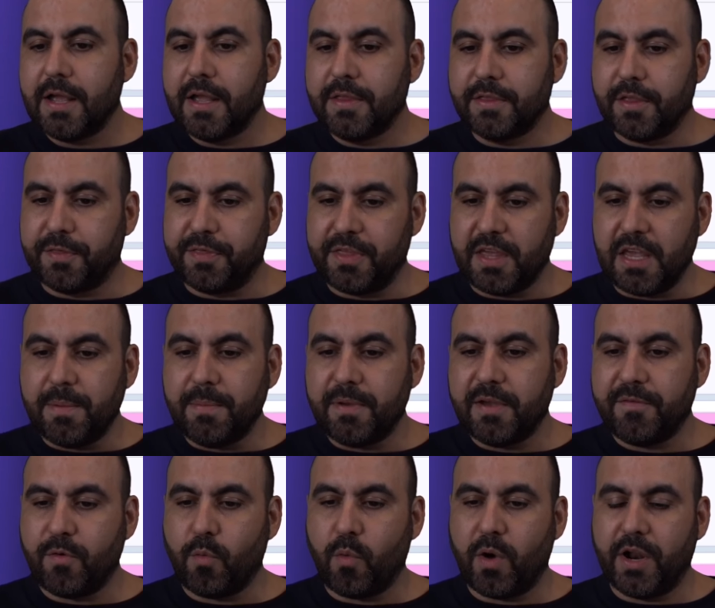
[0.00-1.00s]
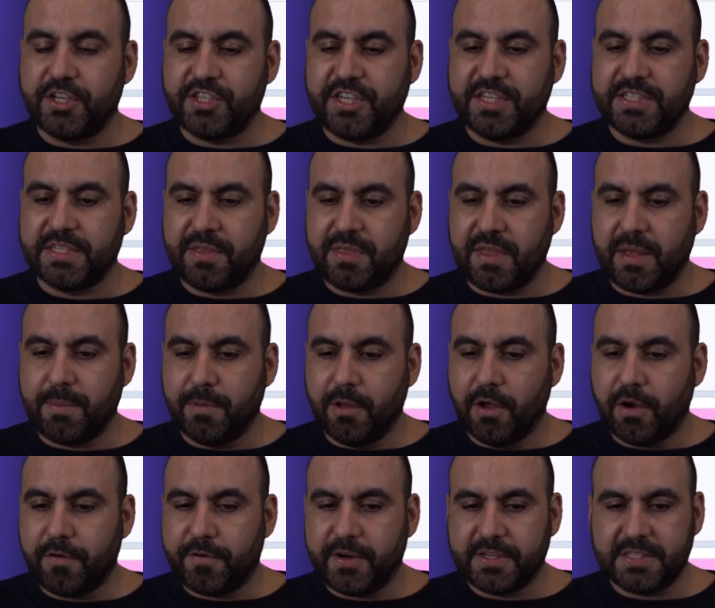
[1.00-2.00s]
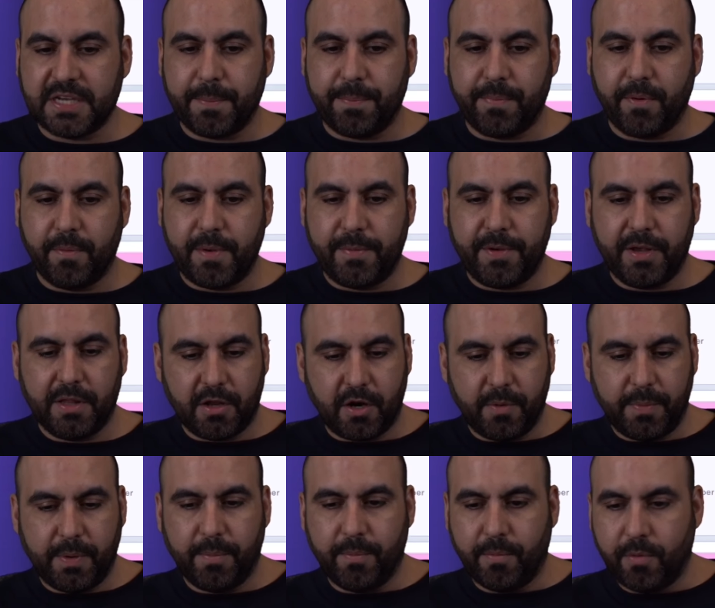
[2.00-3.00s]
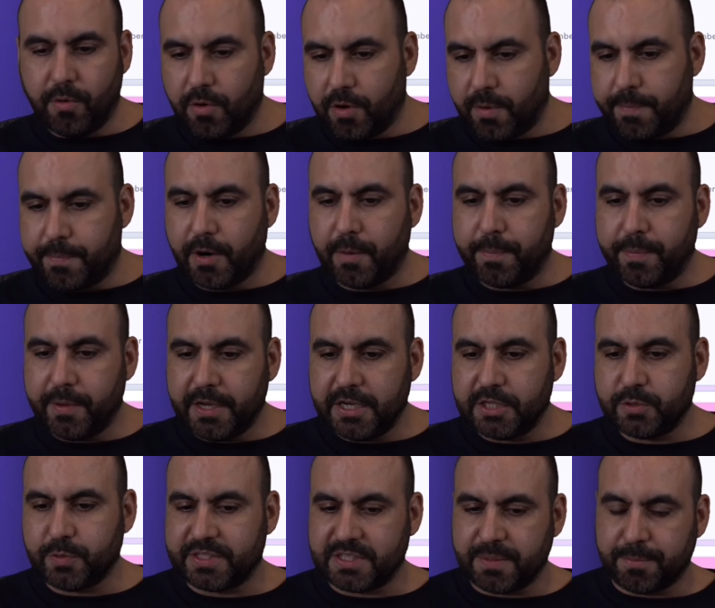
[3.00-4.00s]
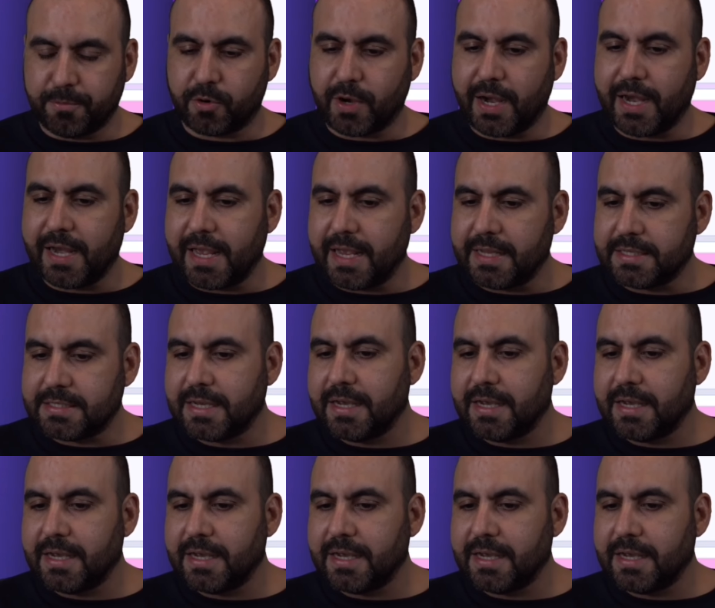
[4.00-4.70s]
The theme, if you want to change the theme look, for example, maybe a little bit more purplish with some gradients,